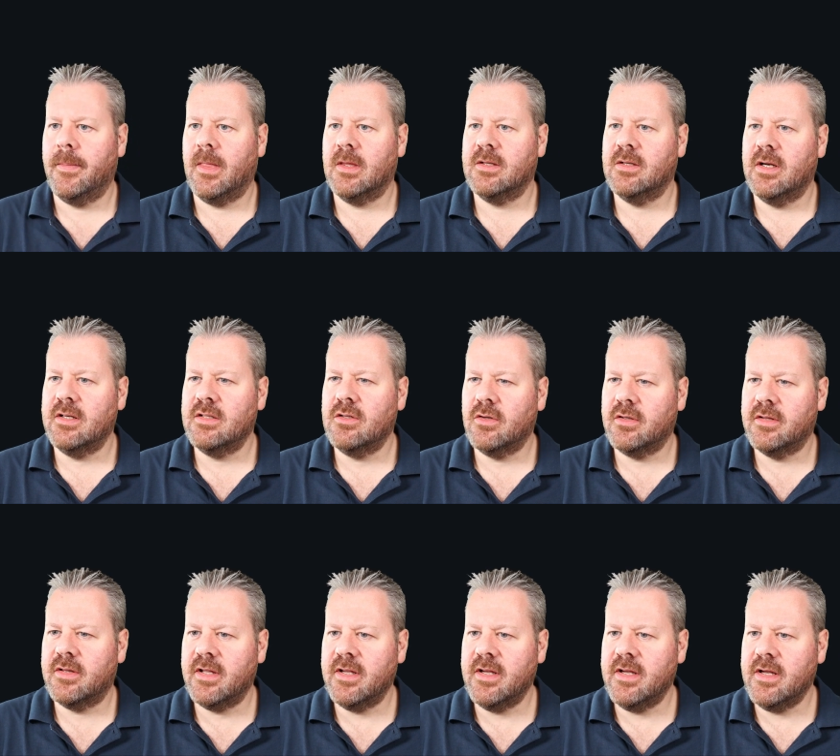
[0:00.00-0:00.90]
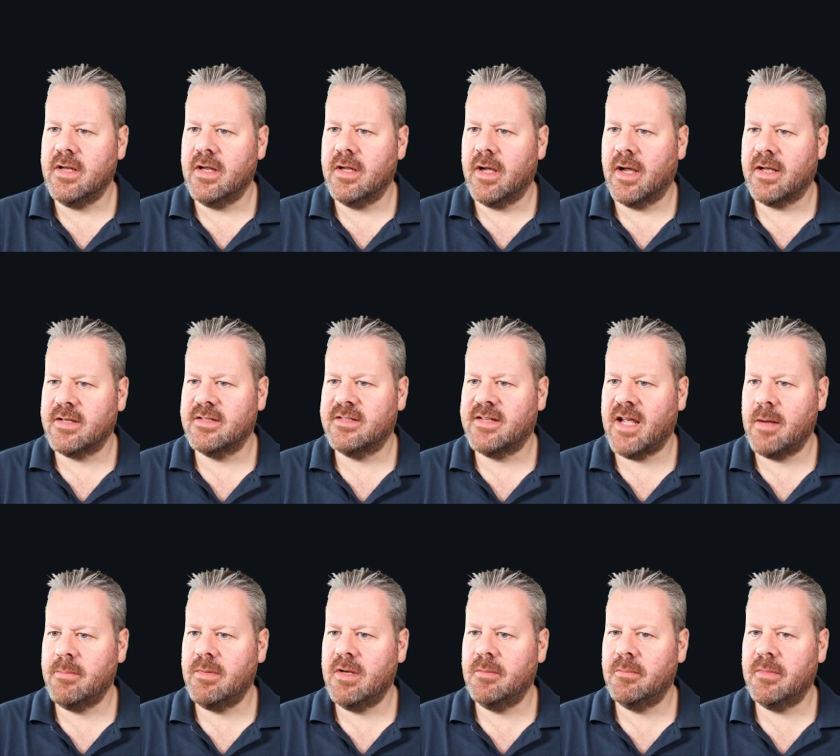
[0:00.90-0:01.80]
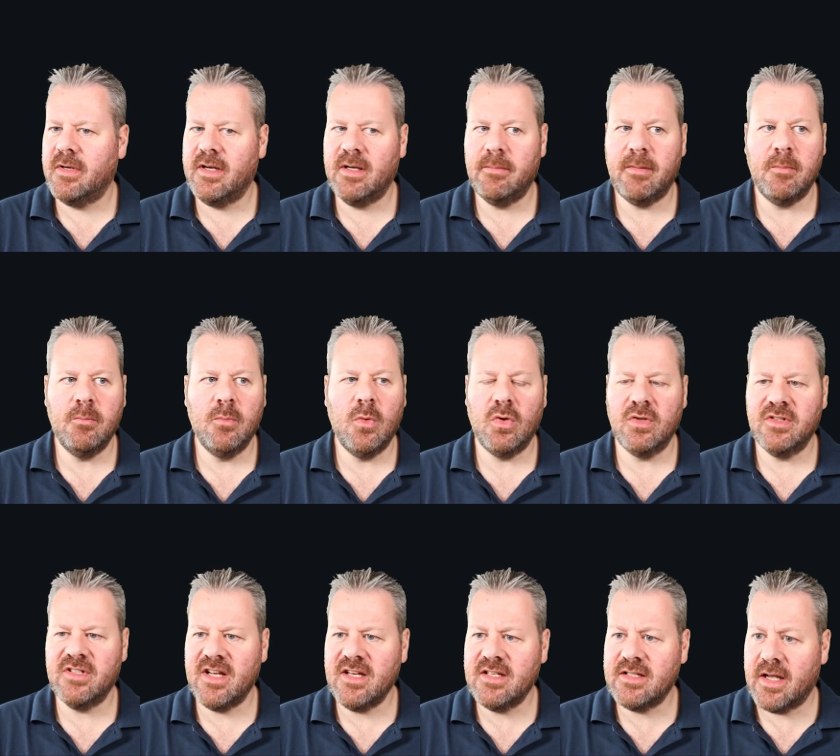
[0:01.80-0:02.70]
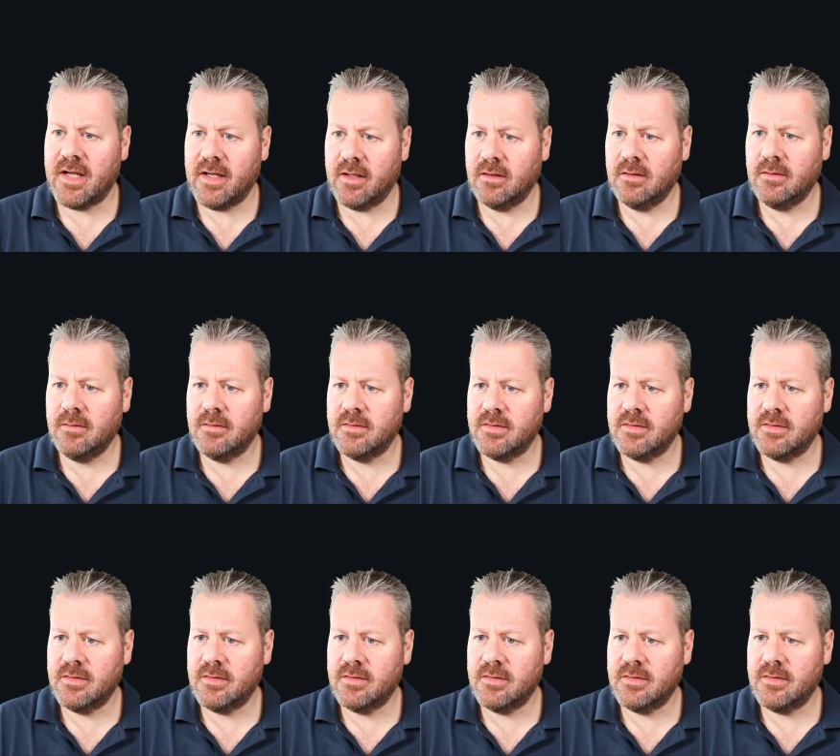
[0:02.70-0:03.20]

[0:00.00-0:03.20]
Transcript: So let's look at the acetabulum in a little bit more detail.